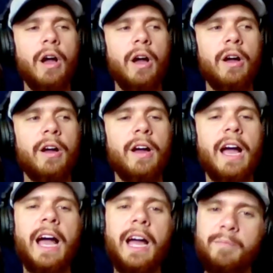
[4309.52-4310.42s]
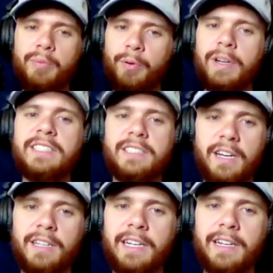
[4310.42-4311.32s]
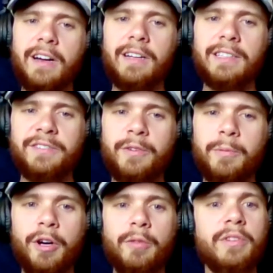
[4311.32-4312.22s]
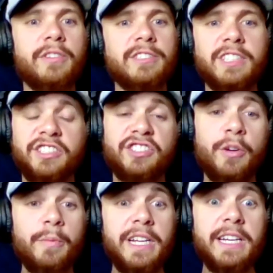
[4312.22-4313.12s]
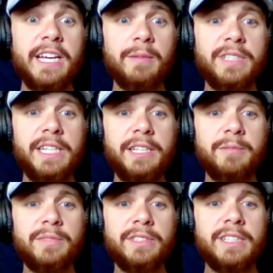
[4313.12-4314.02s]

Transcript: I'm pretty solid at college football, but there's just so many damn teams.